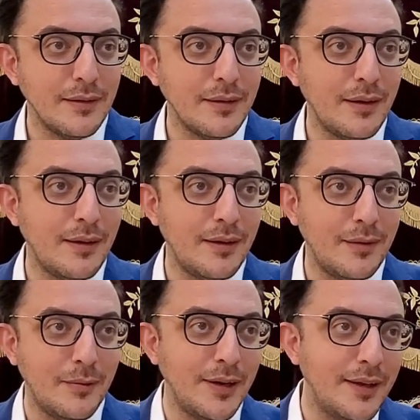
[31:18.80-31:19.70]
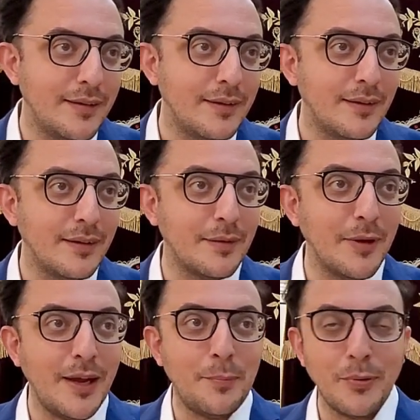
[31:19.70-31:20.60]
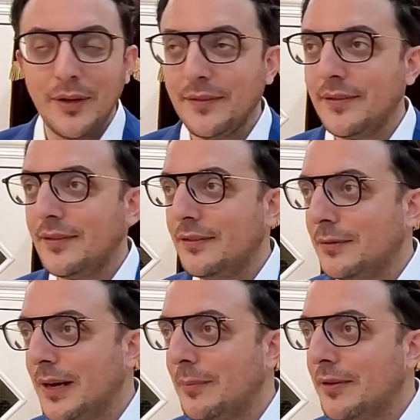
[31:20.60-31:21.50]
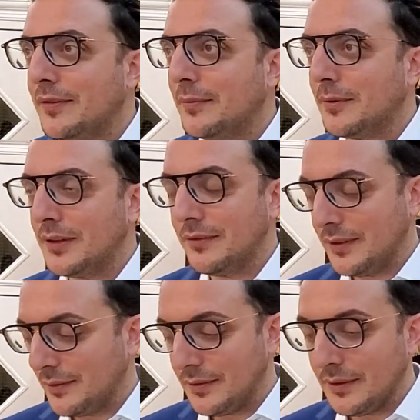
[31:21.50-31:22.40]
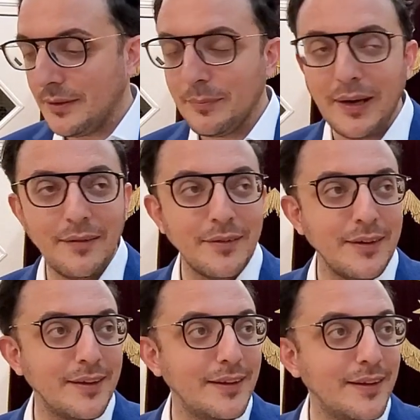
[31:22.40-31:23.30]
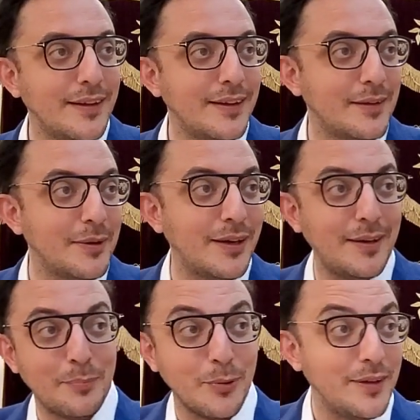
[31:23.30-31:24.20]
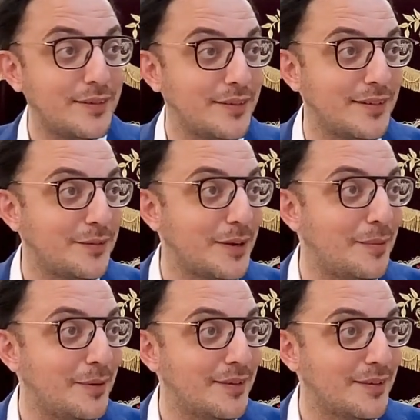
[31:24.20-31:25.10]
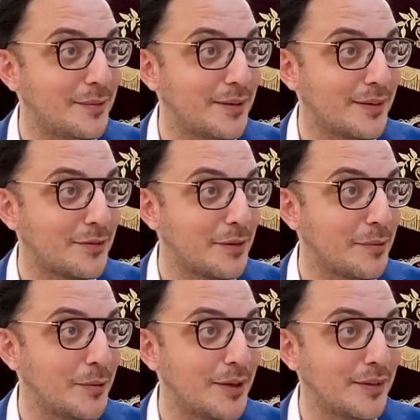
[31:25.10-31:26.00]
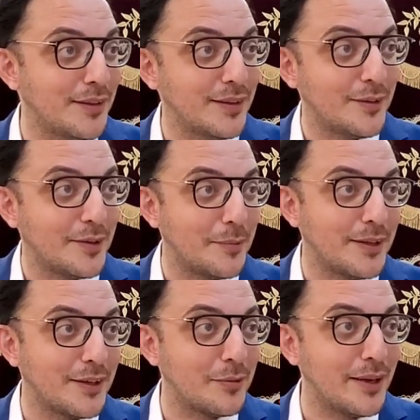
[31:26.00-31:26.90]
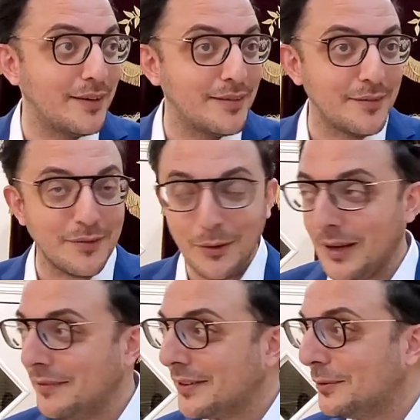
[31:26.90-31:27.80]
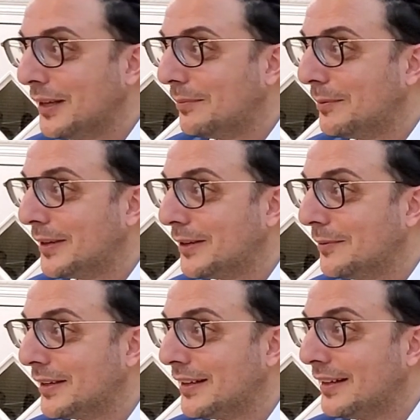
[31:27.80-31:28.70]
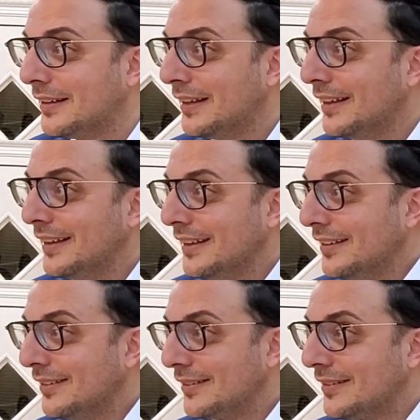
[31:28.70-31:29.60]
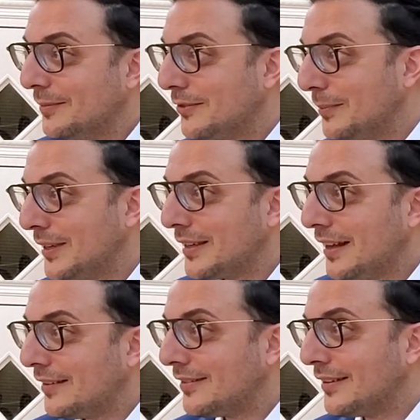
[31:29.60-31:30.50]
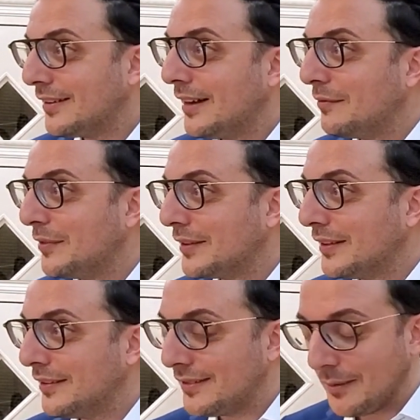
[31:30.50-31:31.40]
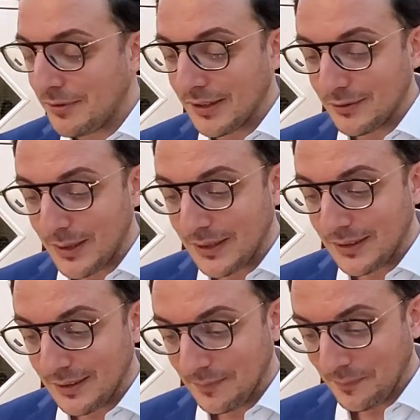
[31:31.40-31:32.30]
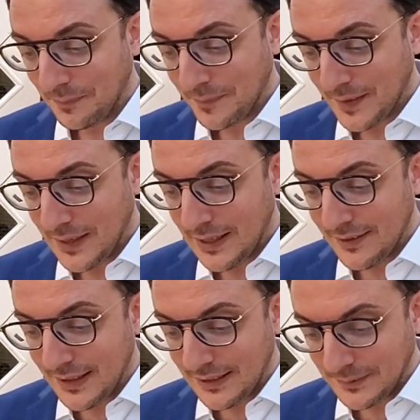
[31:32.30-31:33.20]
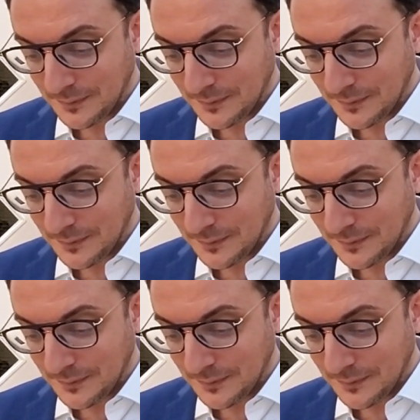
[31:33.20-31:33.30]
On one hand, the Gemara praises these rabbis that were living in poverty. On the other hand, the Gemara praises these rabbis that were extremely wealthy and talk about the greatness of Torah v'Gdula b'makom echad. There seems to be constant conflict on this subject throughout Chazal.